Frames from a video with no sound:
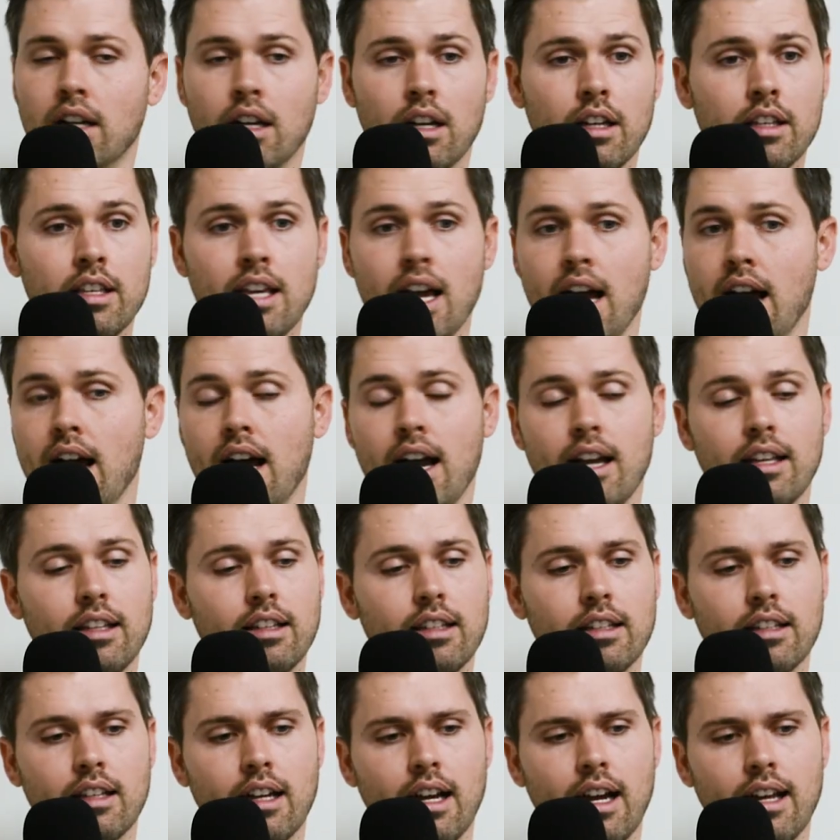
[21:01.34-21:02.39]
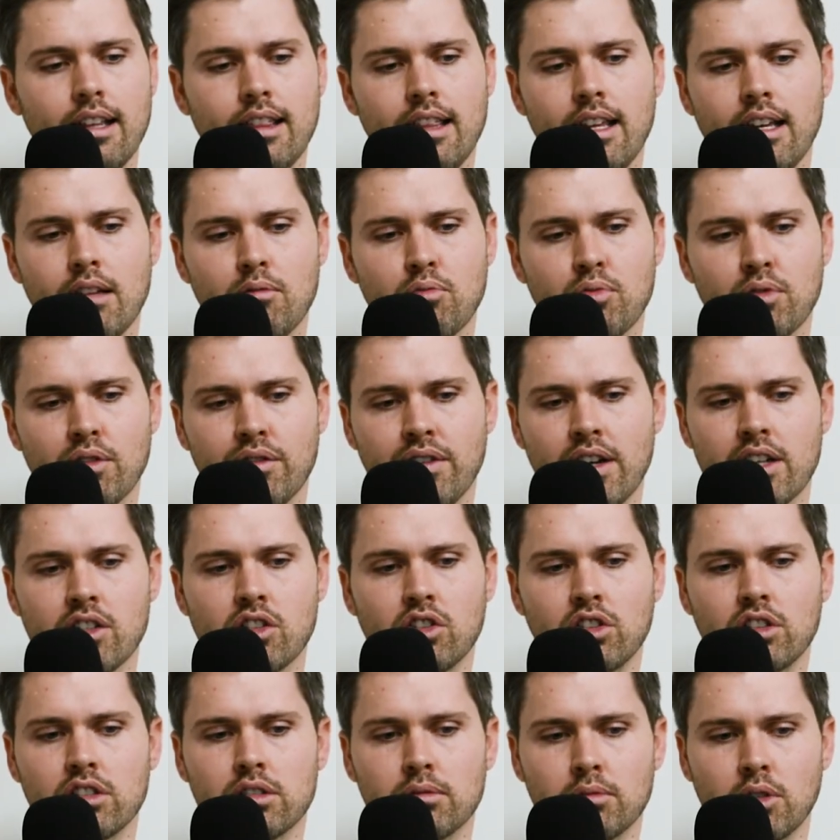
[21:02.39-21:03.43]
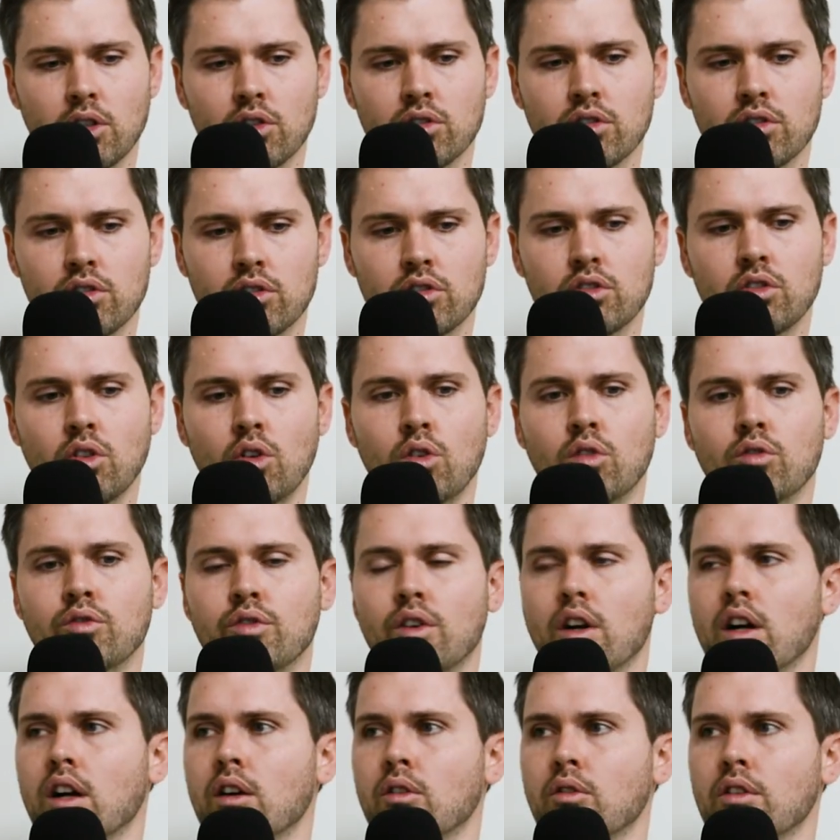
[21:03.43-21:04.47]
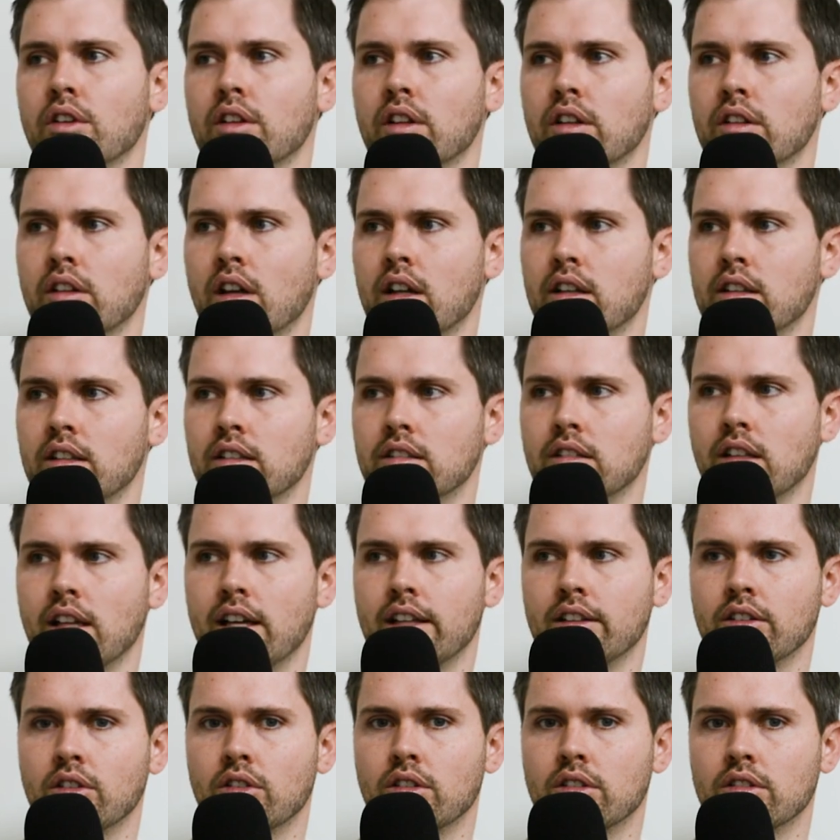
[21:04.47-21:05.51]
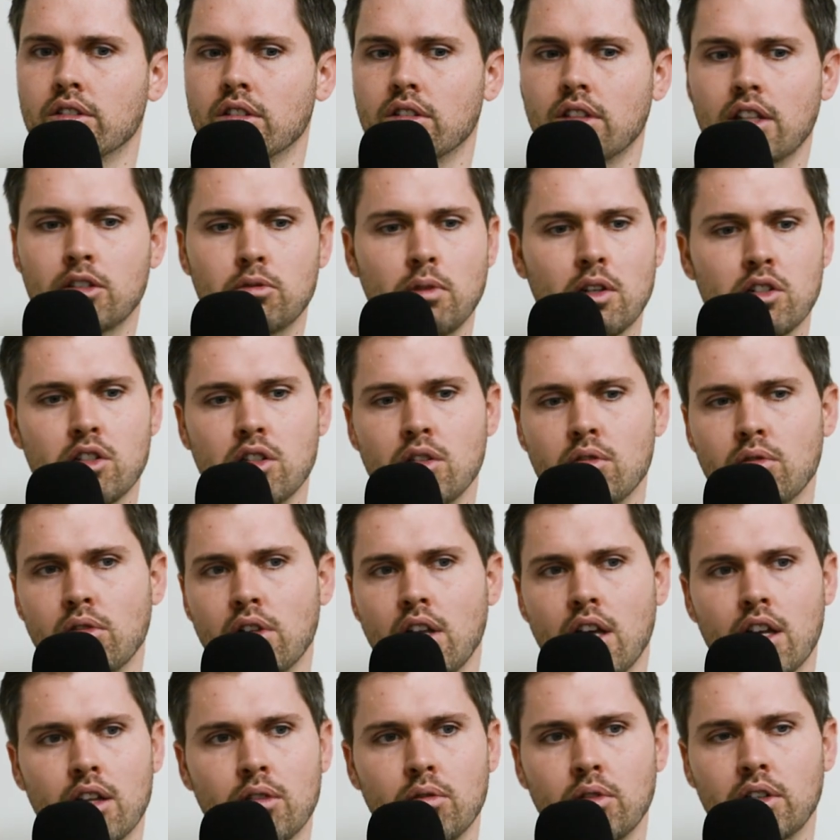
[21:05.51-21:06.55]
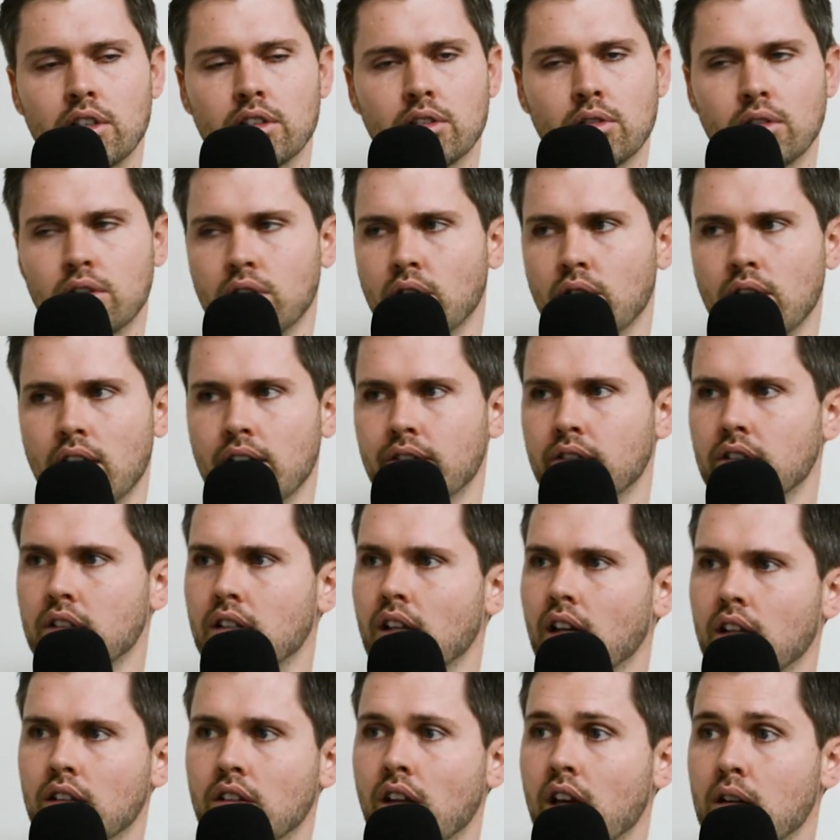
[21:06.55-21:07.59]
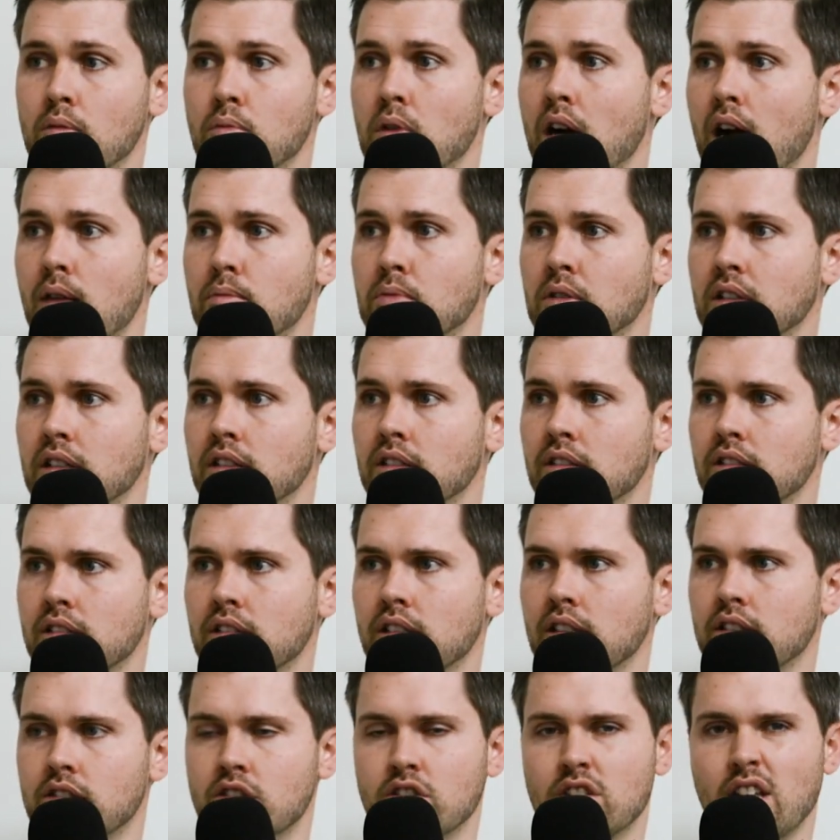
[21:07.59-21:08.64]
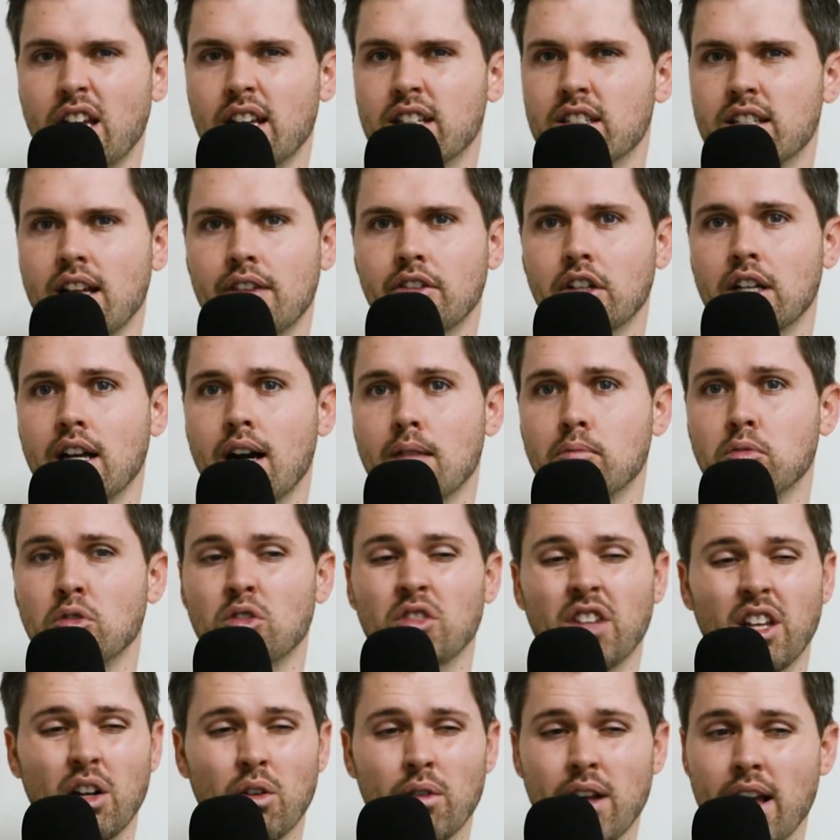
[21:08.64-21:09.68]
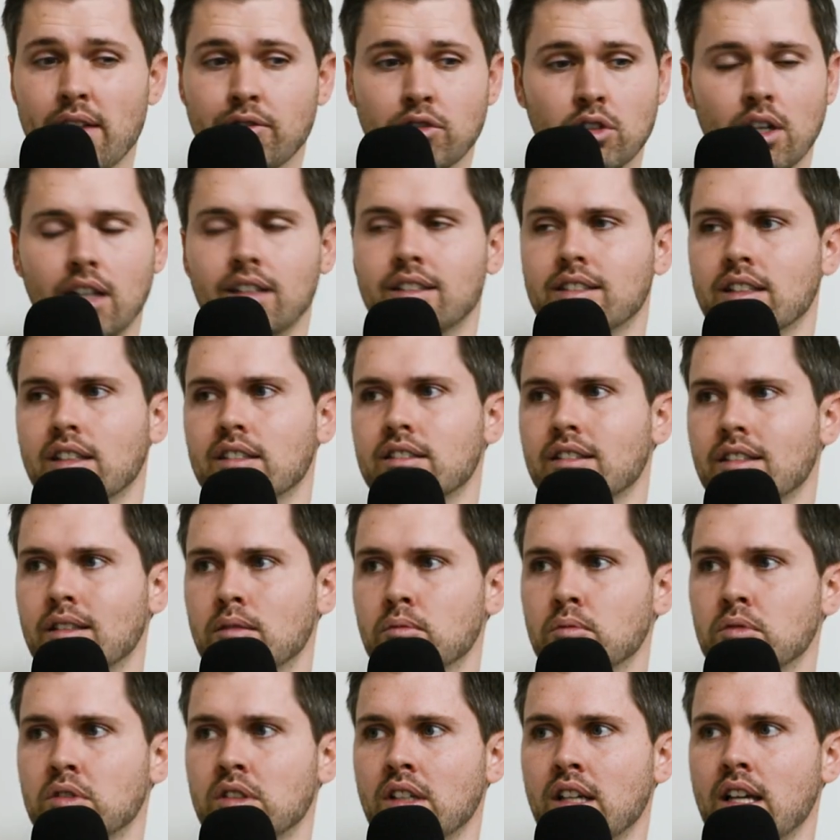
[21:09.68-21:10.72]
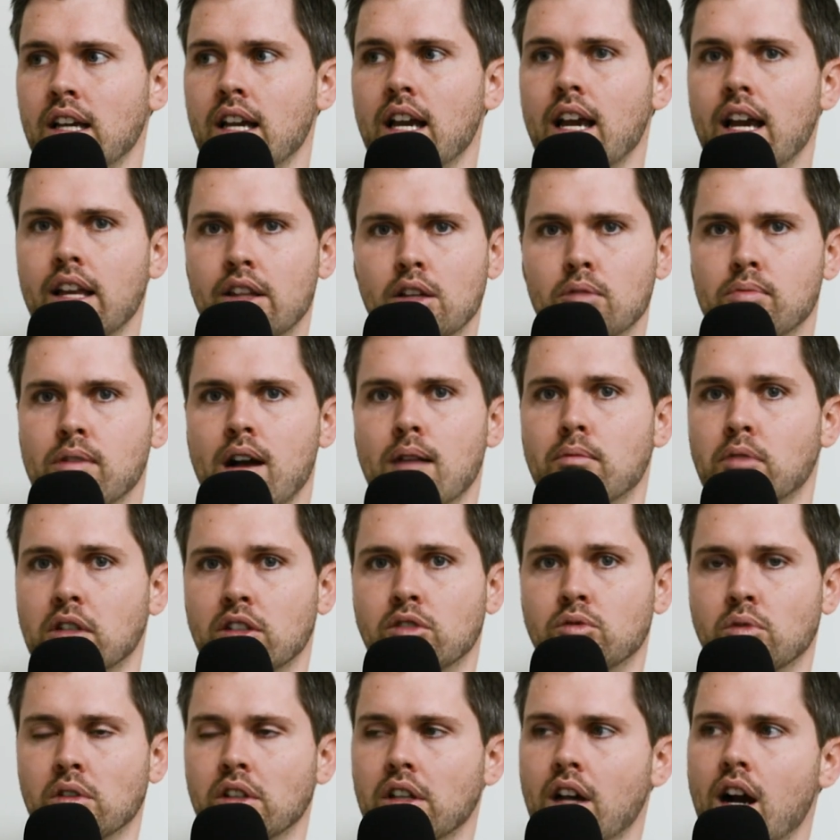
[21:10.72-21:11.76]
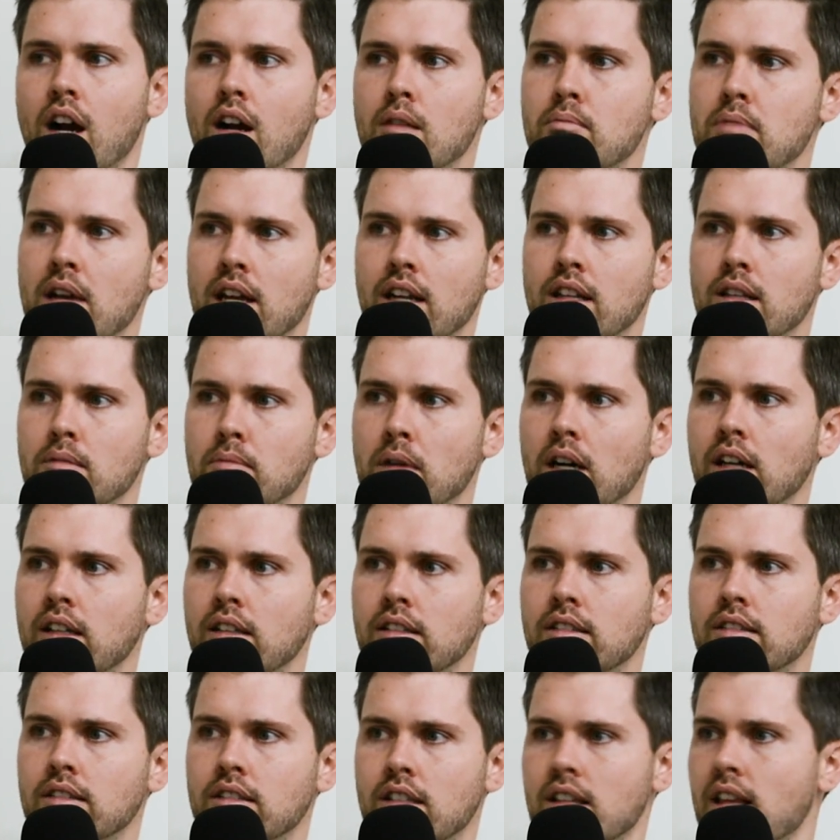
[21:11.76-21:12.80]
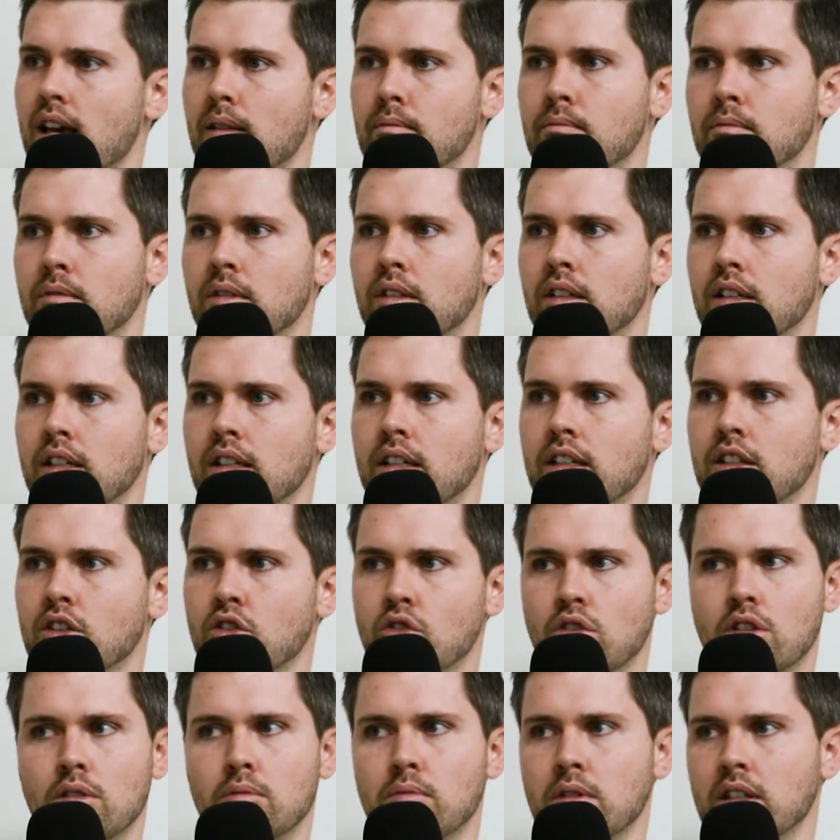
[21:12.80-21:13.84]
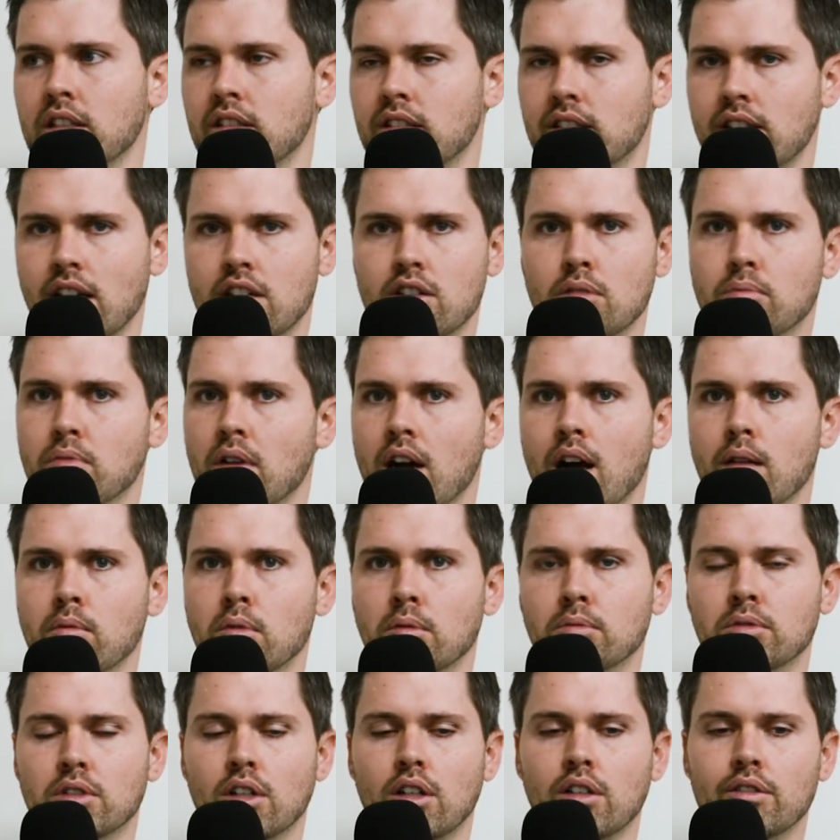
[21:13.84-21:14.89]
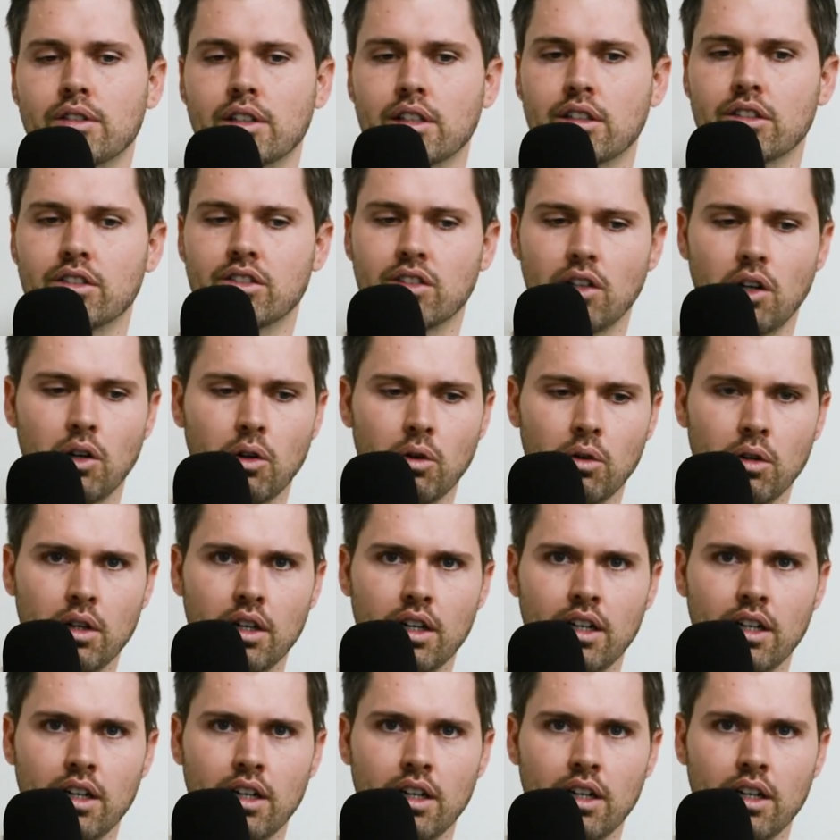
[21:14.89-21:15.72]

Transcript: Yeah, I I think professionalism goes so far with a lot of these landlords, especially a lot of the ones that don't have a, a lot of properties. Yep. It's just they just have a couple, they don't have great systems, and their properties really are a pain in the butt to them. You can be such a problem solver. So